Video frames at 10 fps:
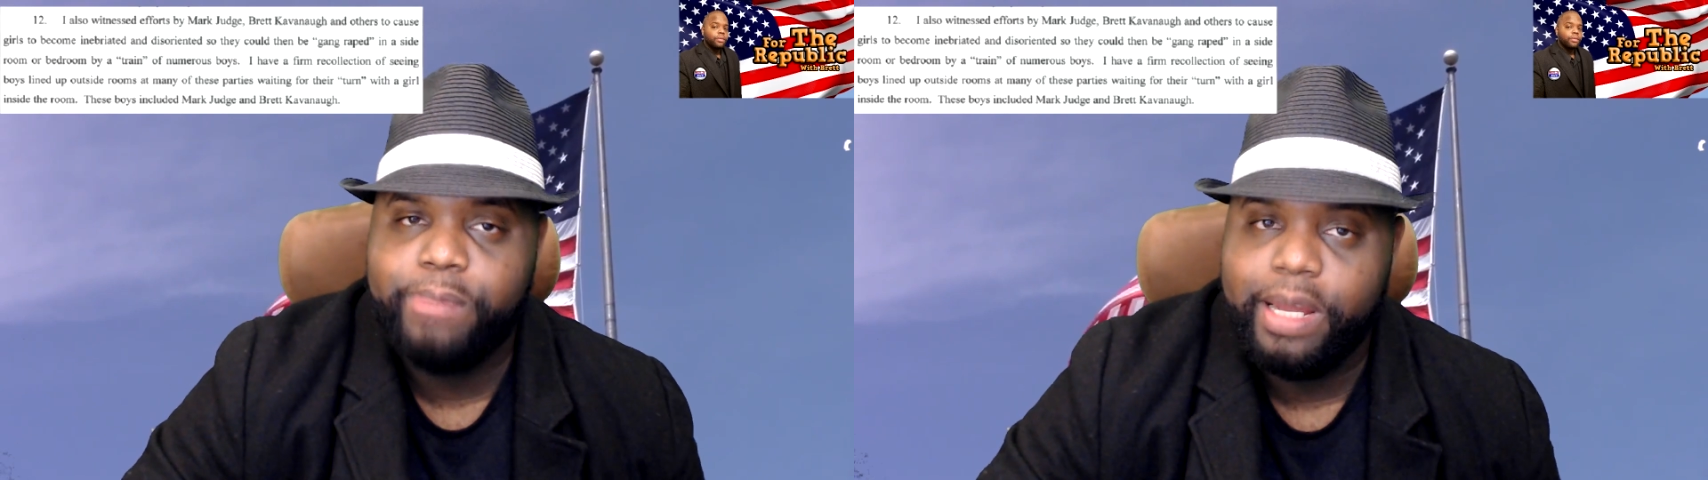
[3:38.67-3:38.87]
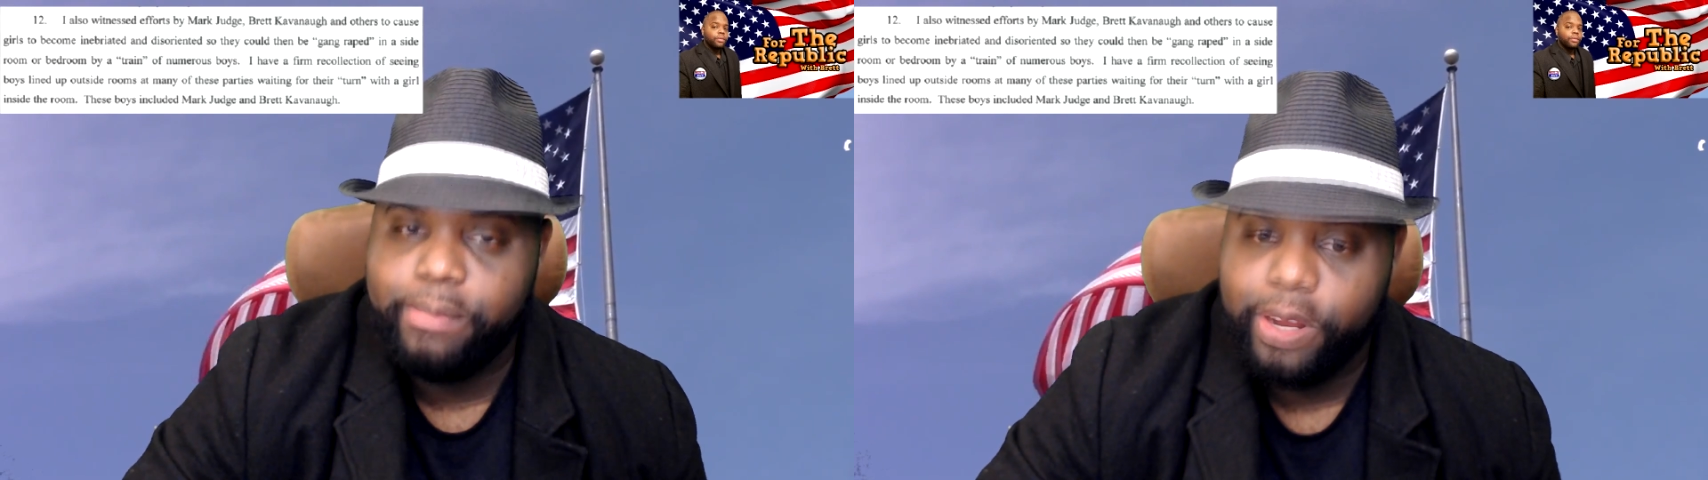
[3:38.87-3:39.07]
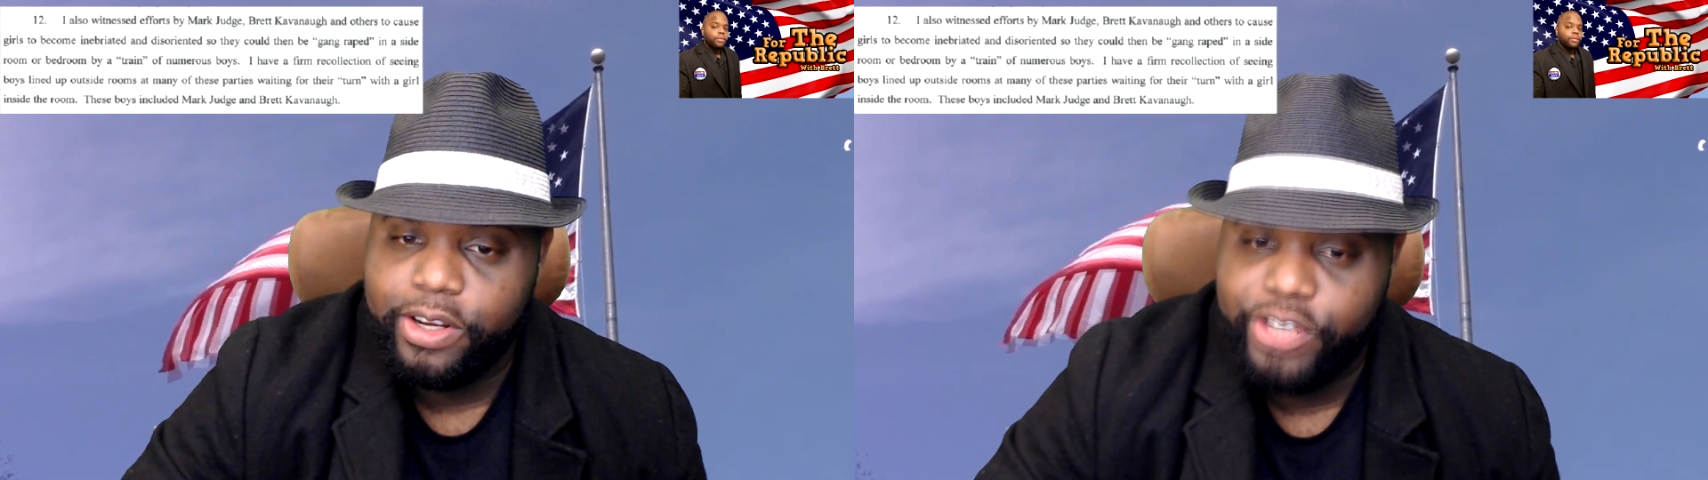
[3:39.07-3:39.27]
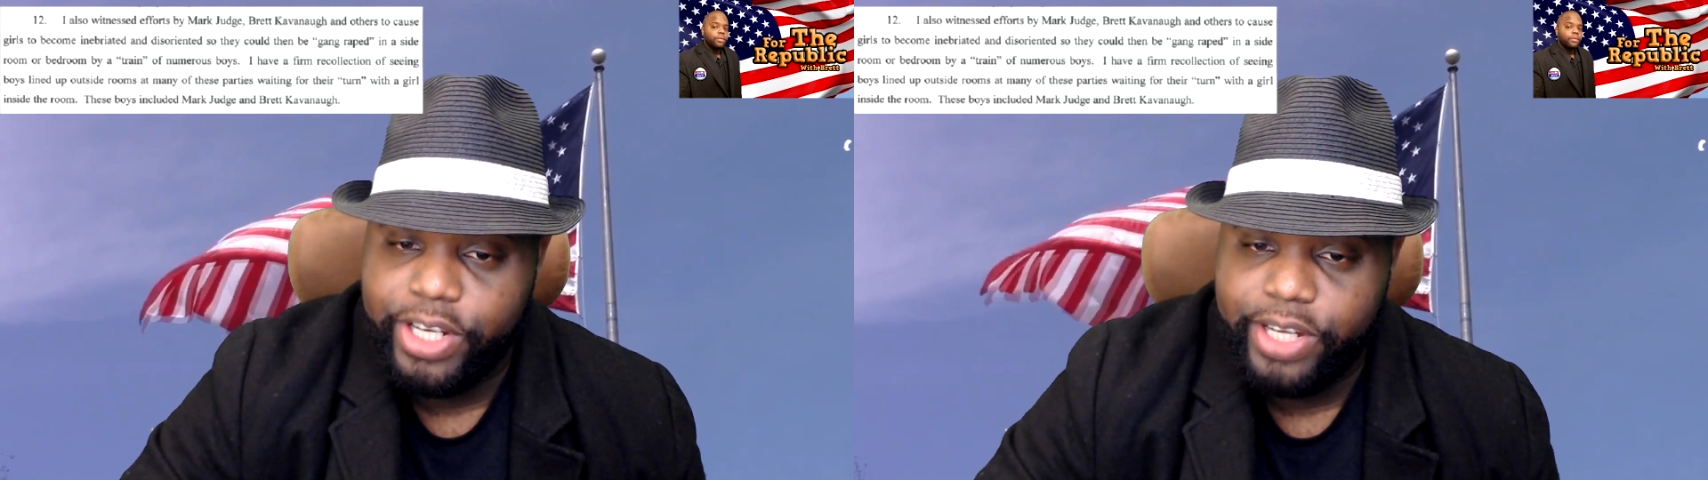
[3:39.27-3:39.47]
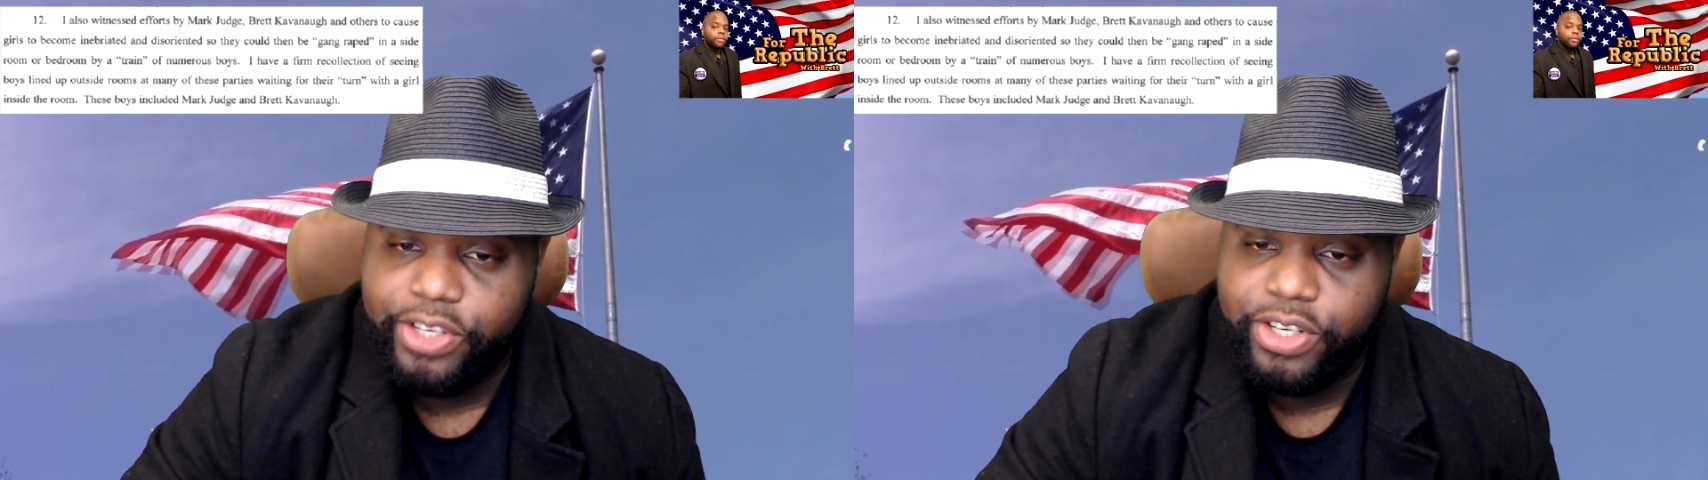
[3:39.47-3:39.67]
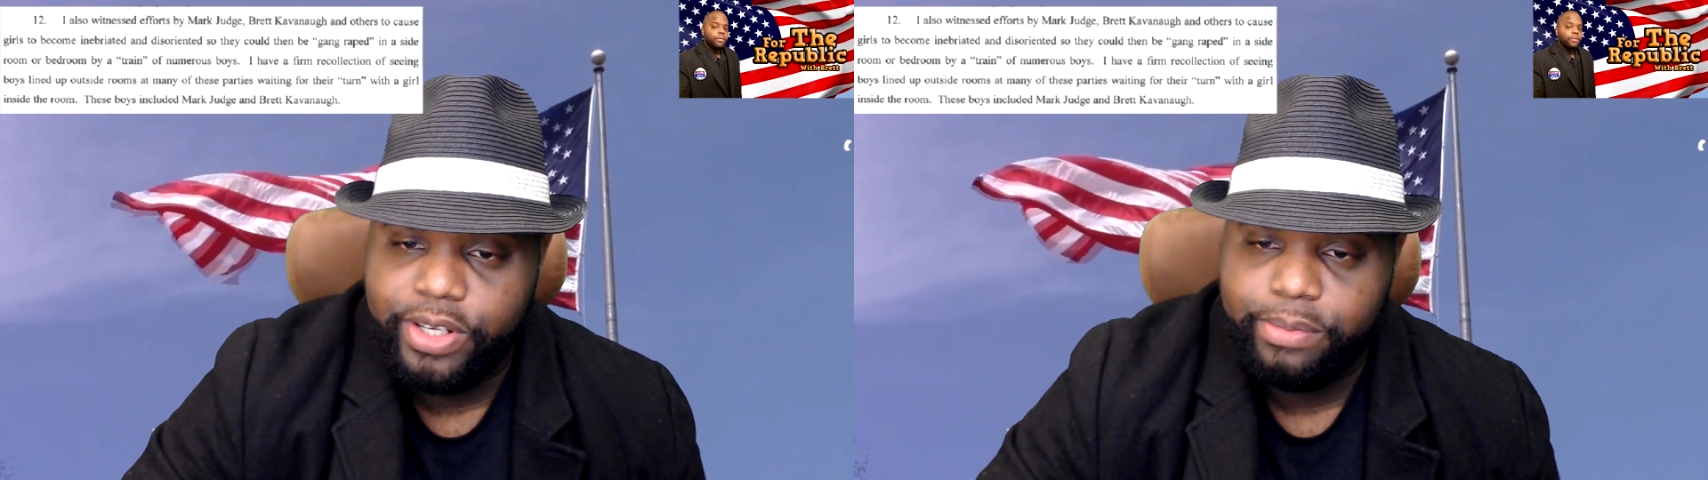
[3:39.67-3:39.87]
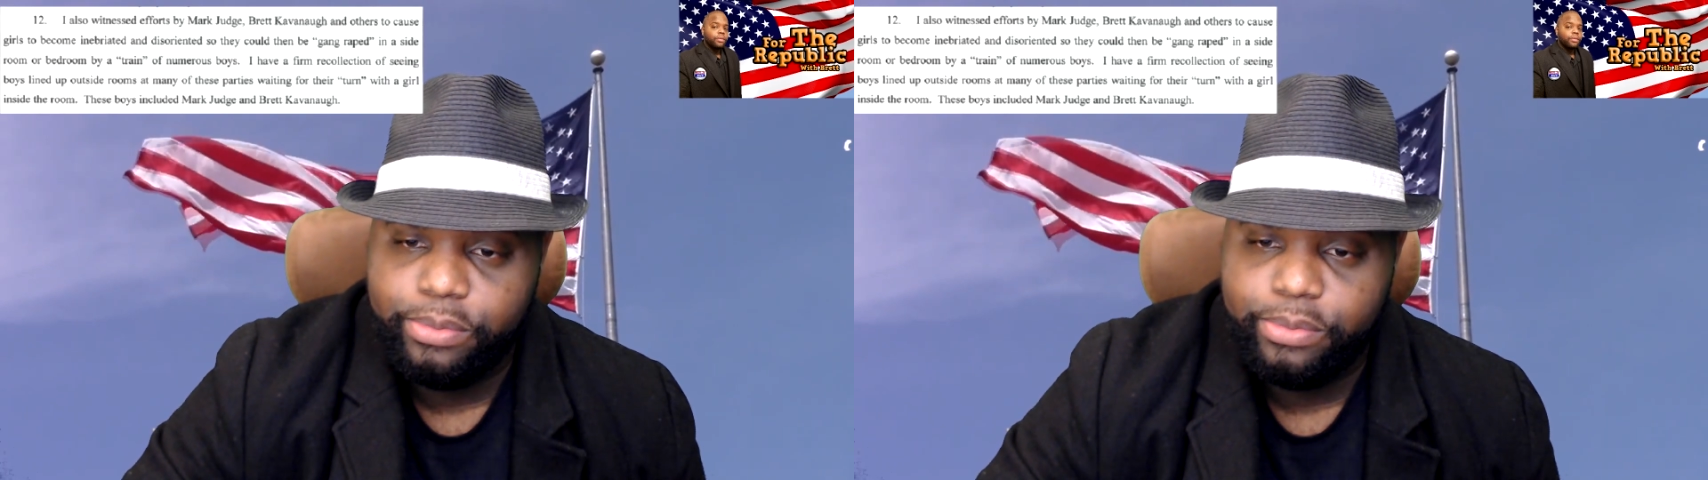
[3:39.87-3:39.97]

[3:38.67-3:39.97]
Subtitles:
by Mark Judge,